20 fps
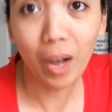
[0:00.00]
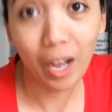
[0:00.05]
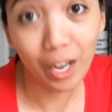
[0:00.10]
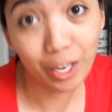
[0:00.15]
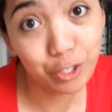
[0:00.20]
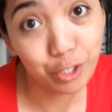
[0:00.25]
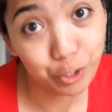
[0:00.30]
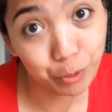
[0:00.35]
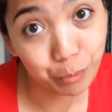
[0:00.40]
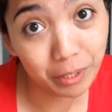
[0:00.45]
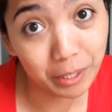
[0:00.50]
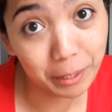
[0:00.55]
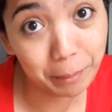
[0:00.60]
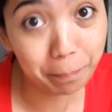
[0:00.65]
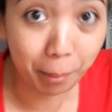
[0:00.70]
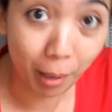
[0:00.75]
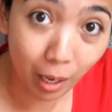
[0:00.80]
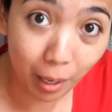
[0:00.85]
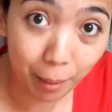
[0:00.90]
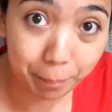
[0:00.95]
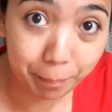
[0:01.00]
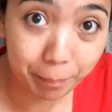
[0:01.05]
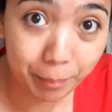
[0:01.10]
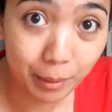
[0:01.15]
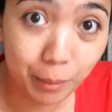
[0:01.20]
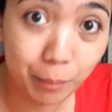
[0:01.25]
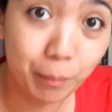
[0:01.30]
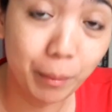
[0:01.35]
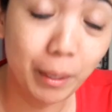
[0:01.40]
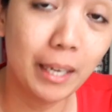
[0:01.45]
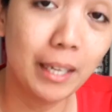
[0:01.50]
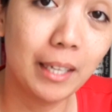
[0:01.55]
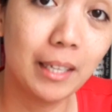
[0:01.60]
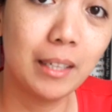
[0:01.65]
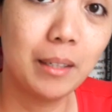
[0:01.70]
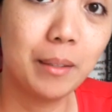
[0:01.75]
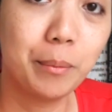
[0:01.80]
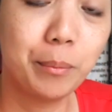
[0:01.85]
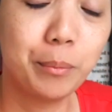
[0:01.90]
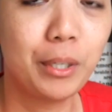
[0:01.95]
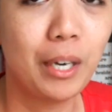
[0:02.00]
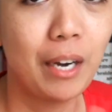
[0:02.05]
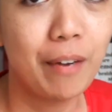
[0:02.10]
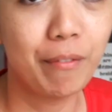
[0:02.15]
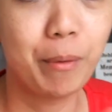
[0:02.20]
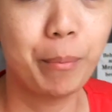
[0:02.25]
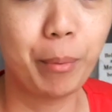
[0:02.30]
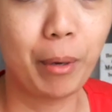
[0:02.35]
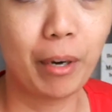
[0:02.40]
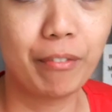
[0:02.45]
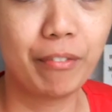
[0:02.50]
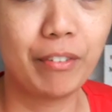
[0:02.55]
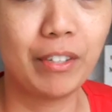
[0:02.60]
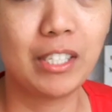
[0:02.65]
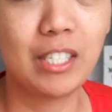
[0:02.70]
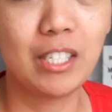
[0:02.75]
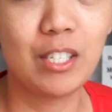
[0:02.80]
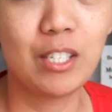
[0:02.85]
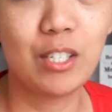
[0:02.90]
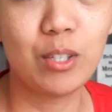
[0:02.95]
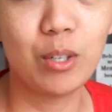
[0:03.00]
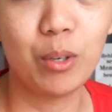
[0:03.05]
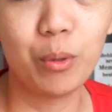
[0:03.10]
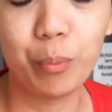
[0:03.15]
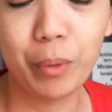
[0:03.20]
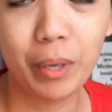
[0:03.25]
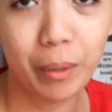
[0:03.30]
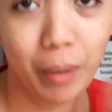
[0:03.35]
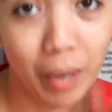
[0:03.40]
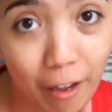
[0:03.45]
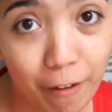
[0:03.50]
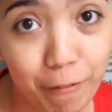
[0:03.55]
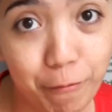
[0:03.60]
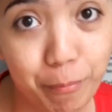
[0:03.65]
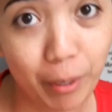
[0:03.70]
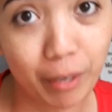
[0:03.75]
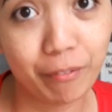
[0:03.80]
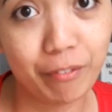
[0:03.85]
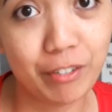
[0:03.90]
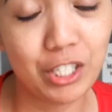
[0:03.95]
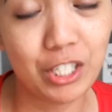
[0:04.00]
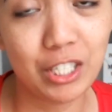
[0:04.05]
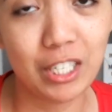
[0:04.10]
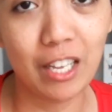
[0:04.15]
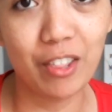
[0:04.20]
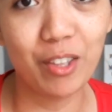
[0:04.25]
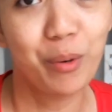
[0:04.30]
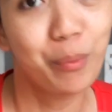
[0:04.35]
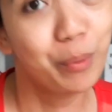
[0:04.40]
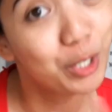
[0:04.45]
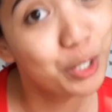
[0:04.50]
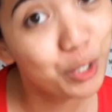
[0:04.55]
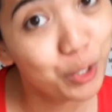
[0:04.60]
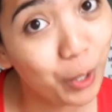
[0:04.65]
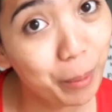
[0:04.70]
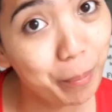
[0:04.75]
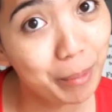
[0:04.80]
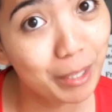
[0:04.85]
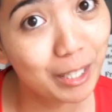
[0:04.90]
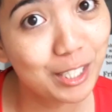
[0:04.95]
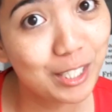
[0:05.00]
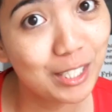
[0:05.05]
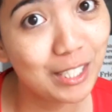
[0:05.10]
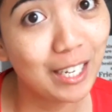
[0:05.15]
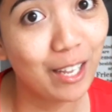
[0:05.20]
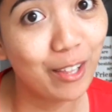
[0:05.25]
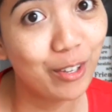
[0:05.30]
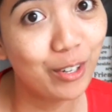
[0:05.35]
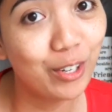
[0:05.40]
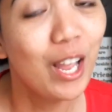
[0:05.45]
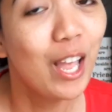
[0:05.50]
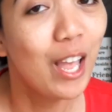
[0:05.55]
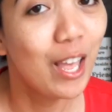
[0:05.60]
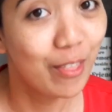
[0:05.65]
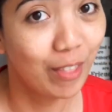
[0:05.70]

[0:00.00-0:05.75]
I usually pump while we're having breakfast. So we have breakfast together, we enjoy meals together.